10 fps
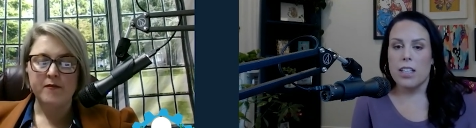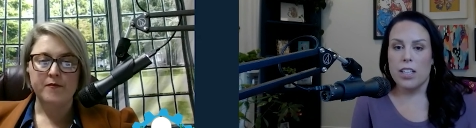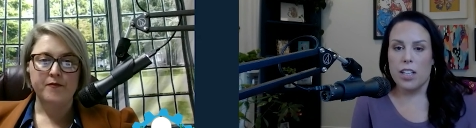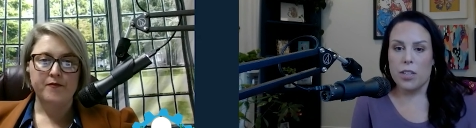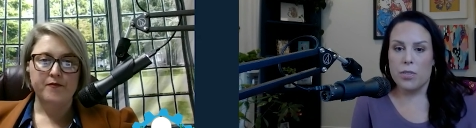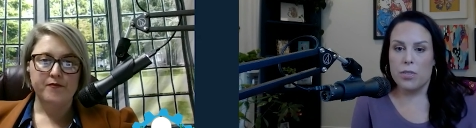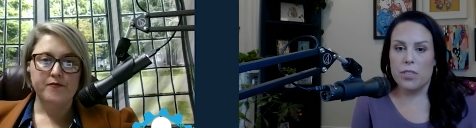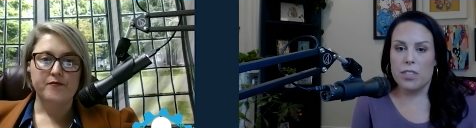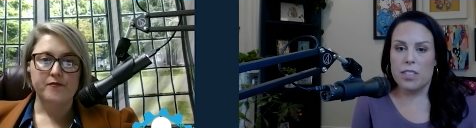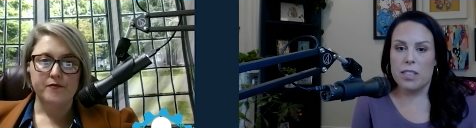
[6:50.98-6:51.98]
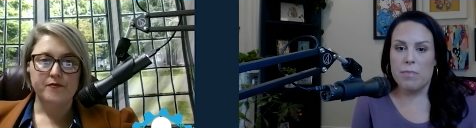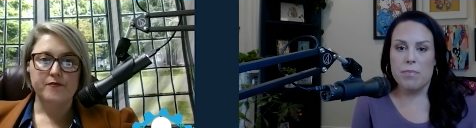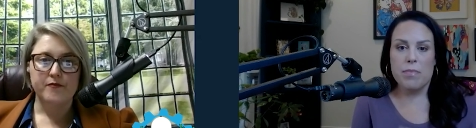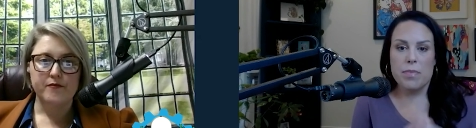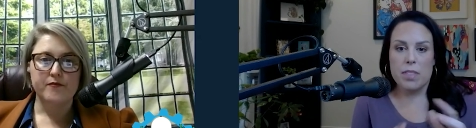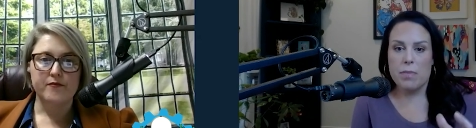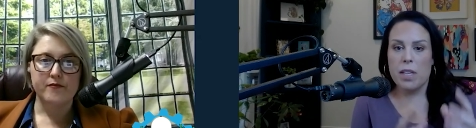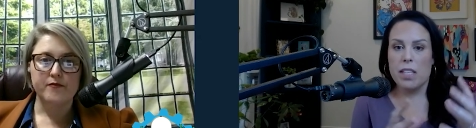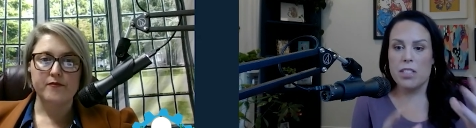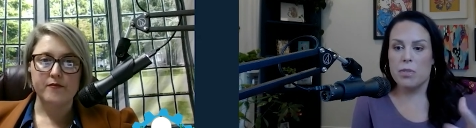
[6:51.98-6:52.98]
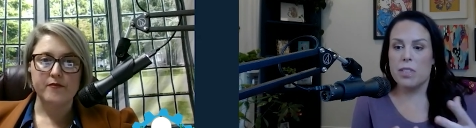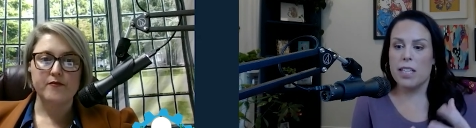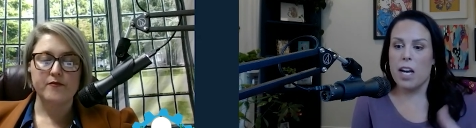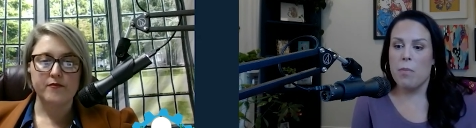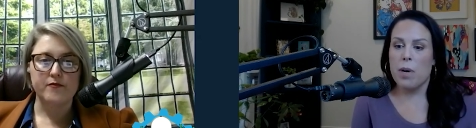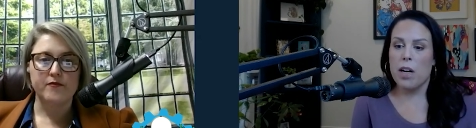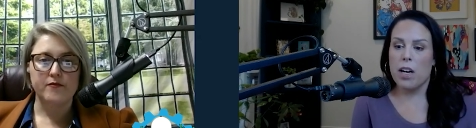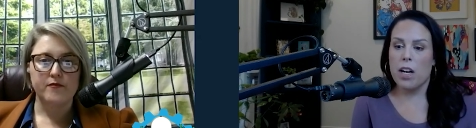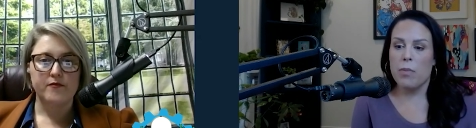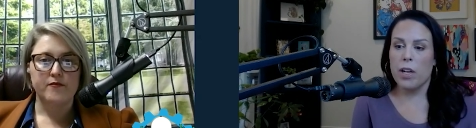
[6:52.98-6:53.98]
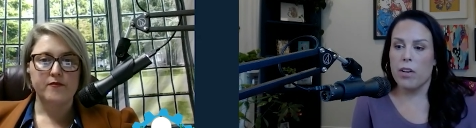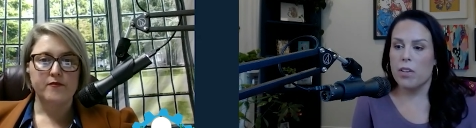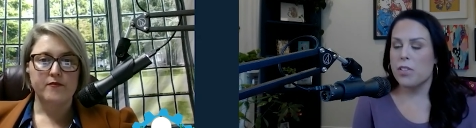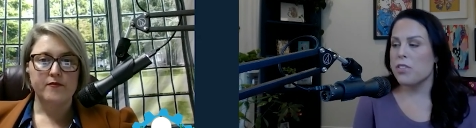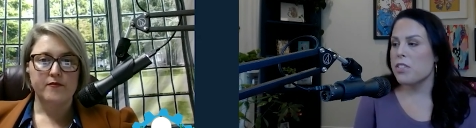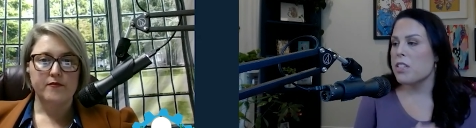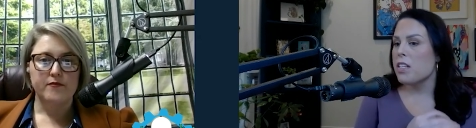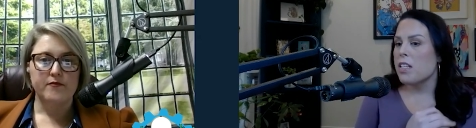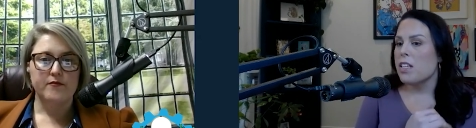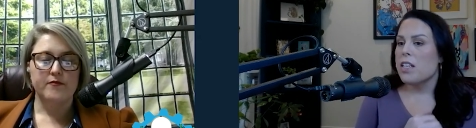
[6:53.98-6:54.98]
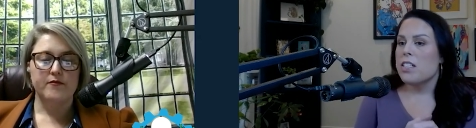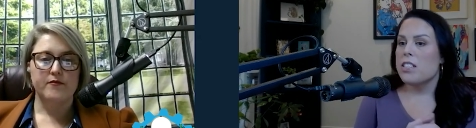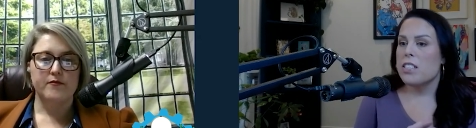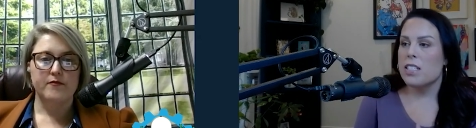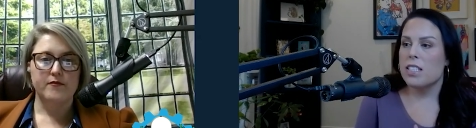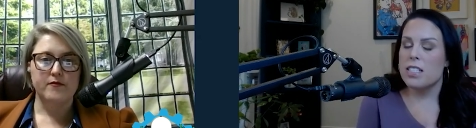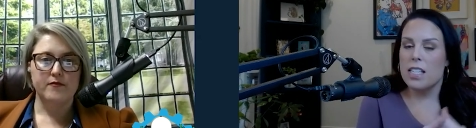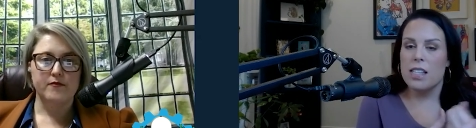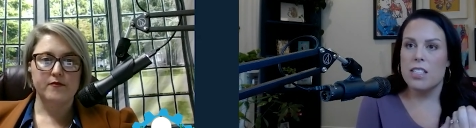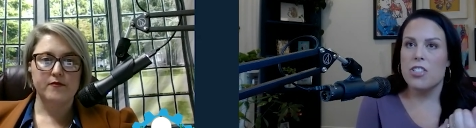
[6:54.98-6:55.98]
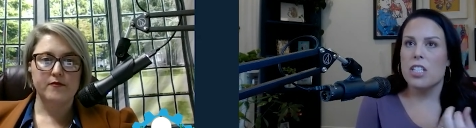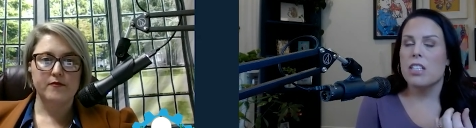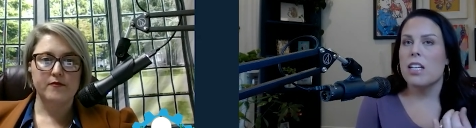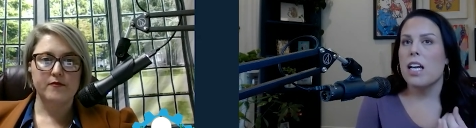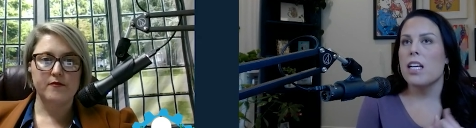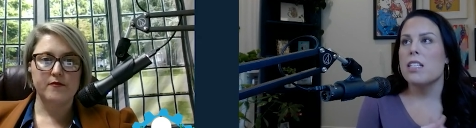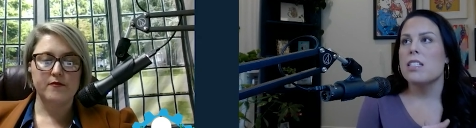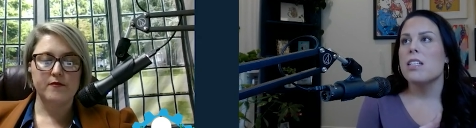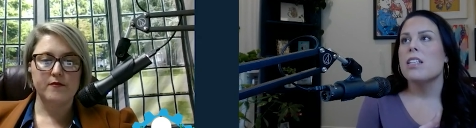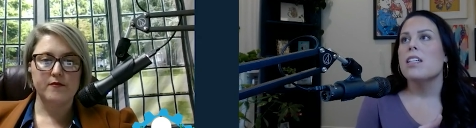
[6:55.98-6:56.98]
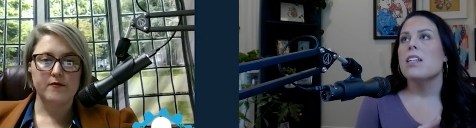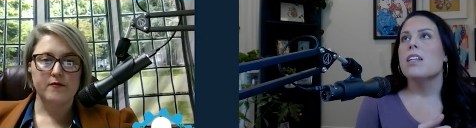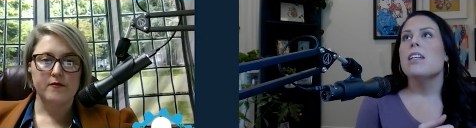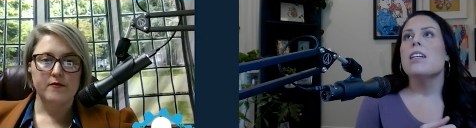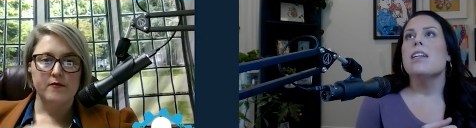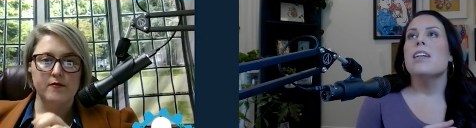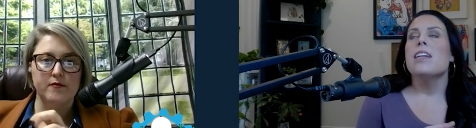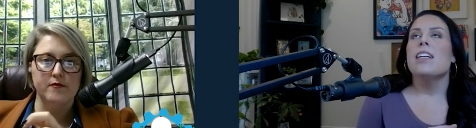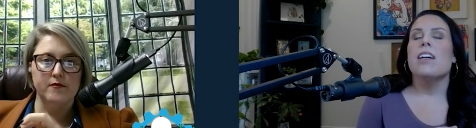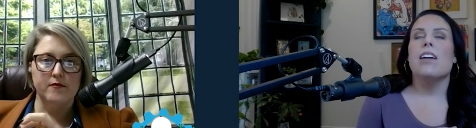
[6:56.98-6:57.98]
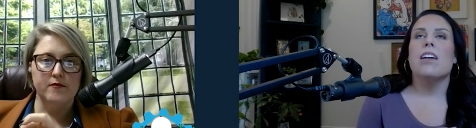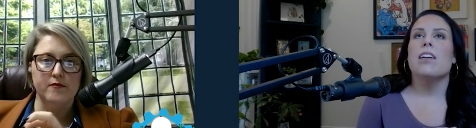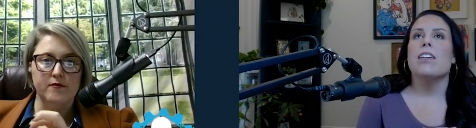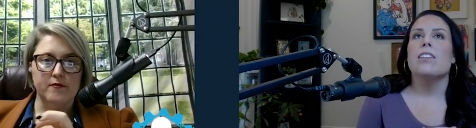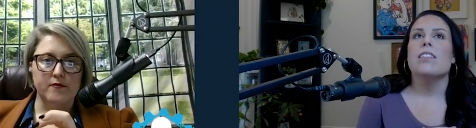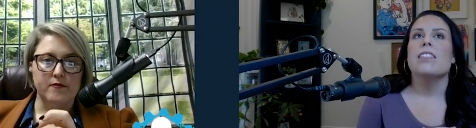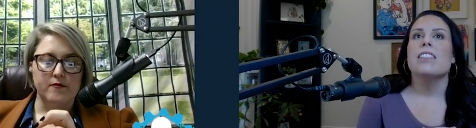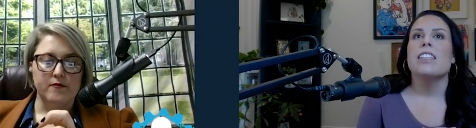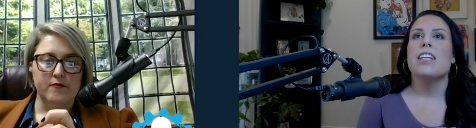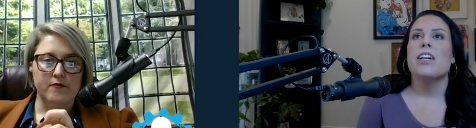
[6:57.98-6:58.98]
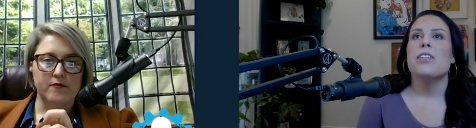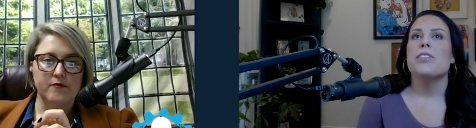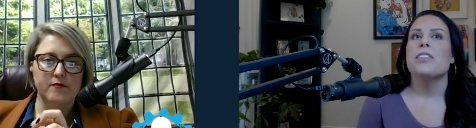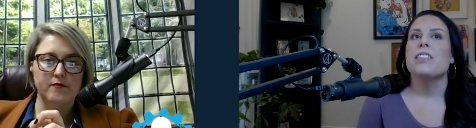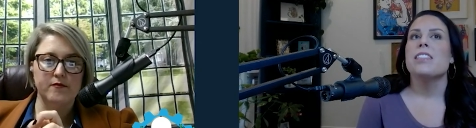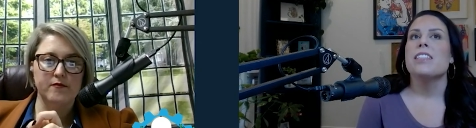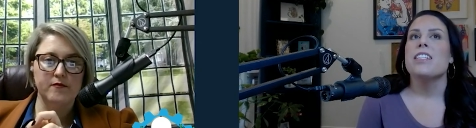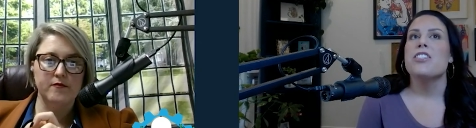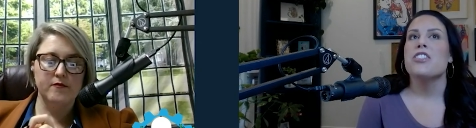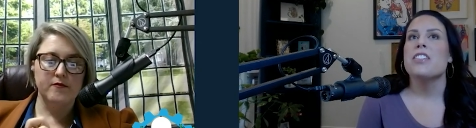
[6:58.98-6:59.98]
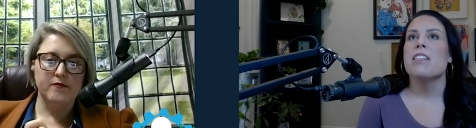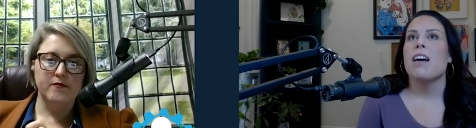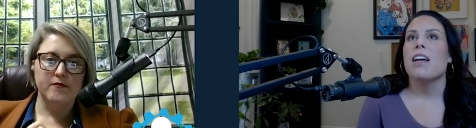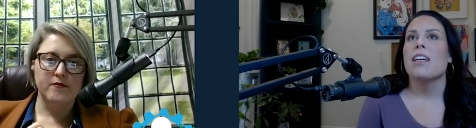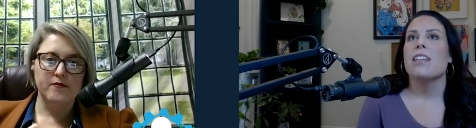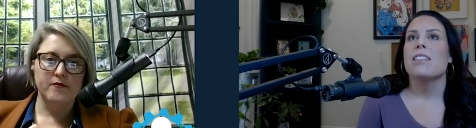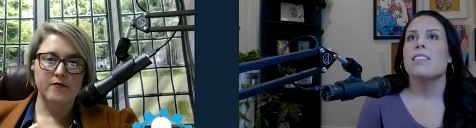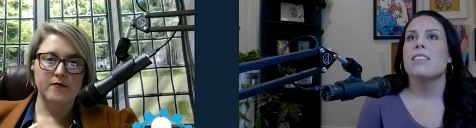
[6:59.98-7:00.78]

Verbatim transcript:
Speaker 1: you know, some some things to really help our home care owners to succeed this year and oh, you know, it's just like